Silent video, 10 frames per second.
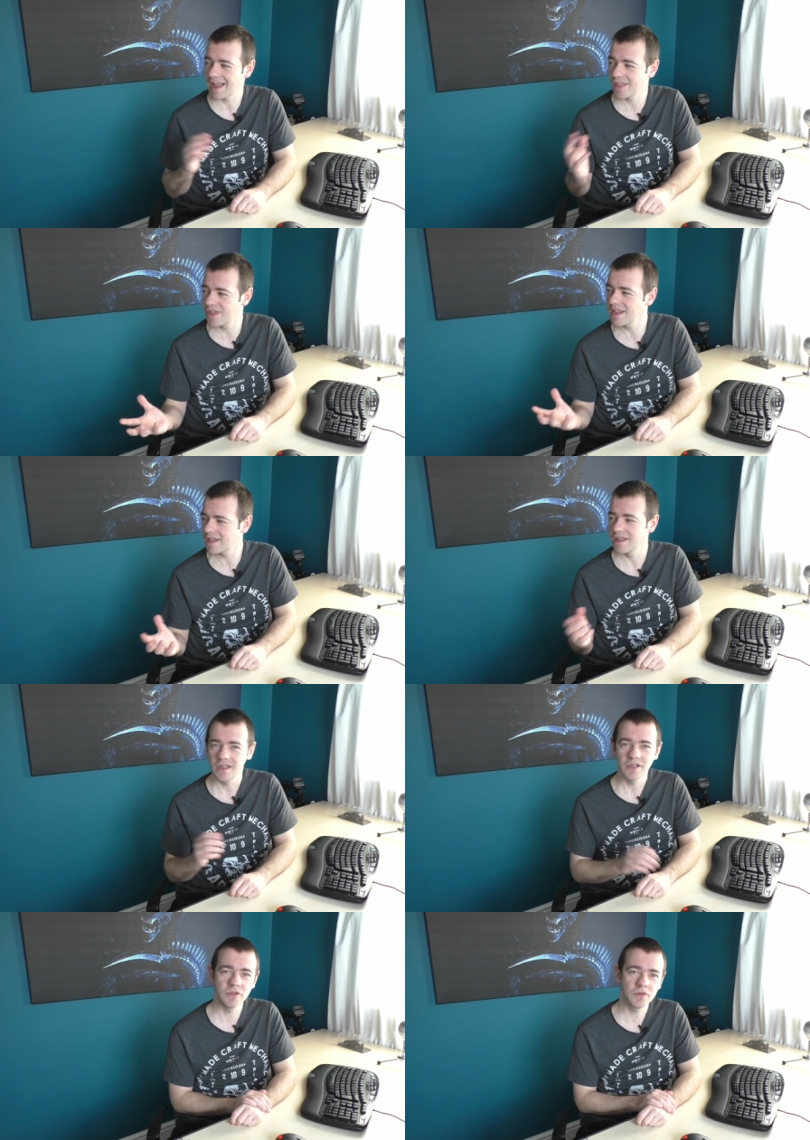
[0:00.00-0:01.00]
I think
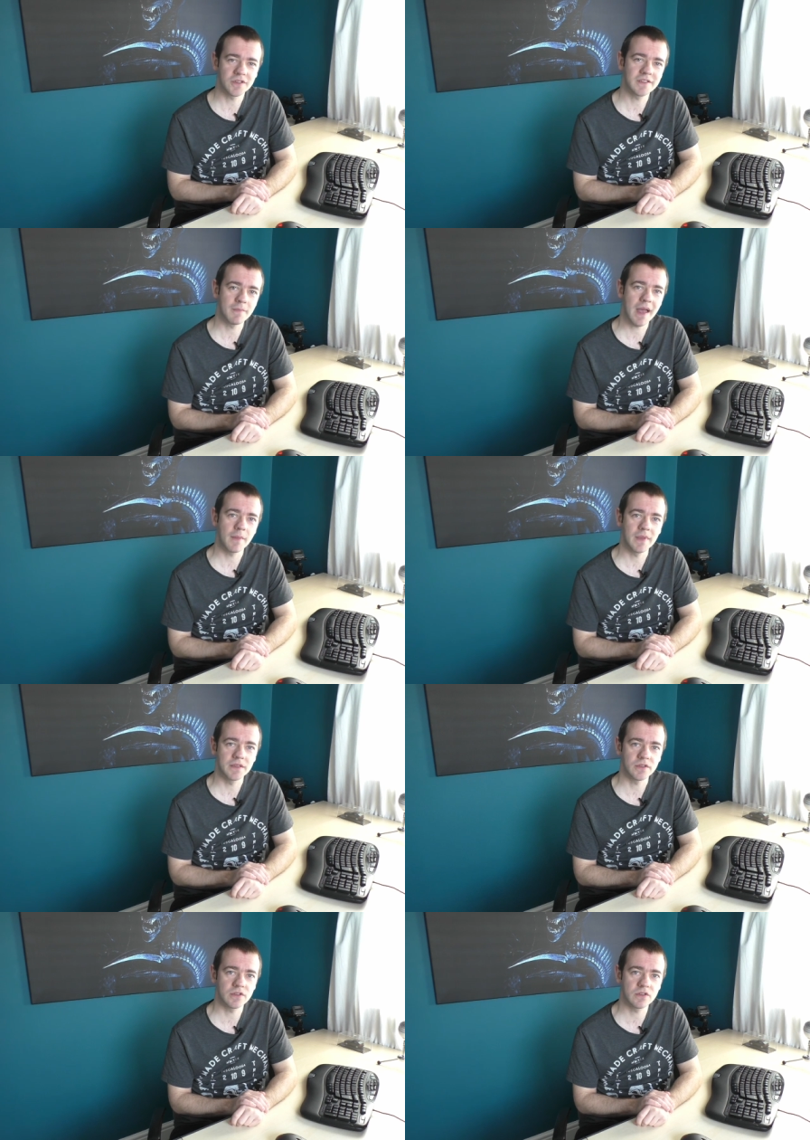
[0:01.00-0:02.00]
due to smart
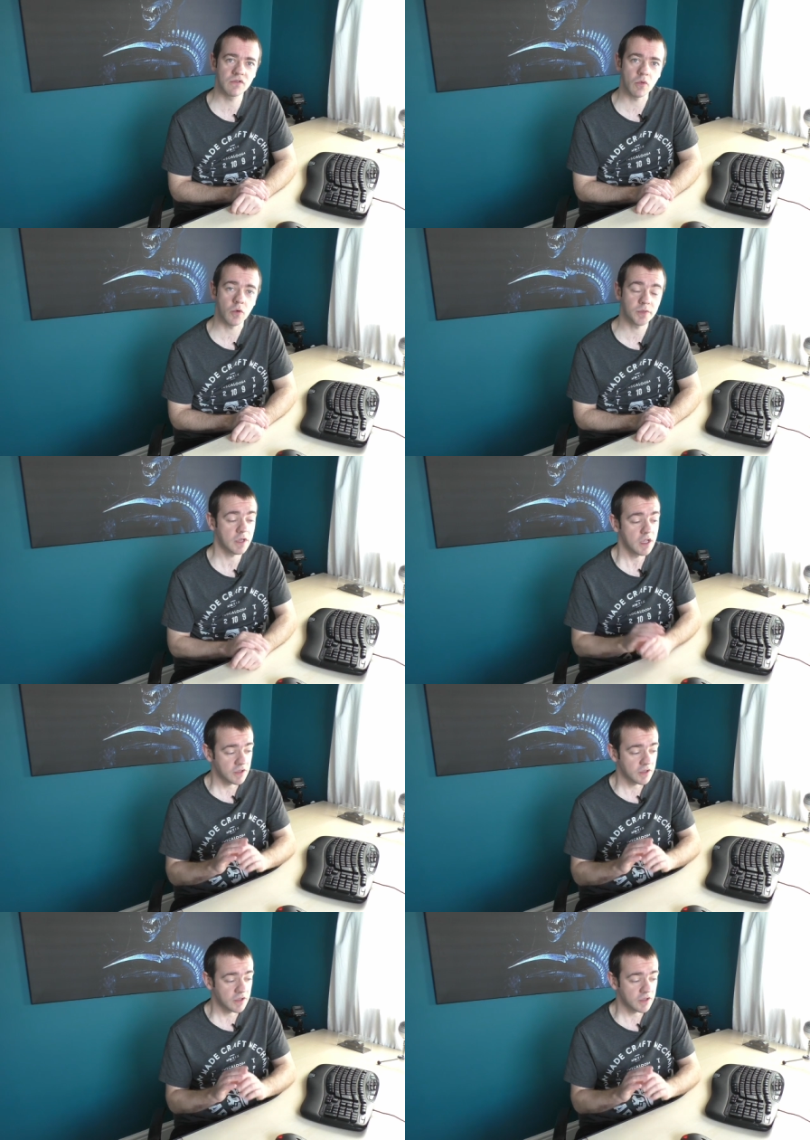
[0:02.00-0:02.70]
meter screw ups.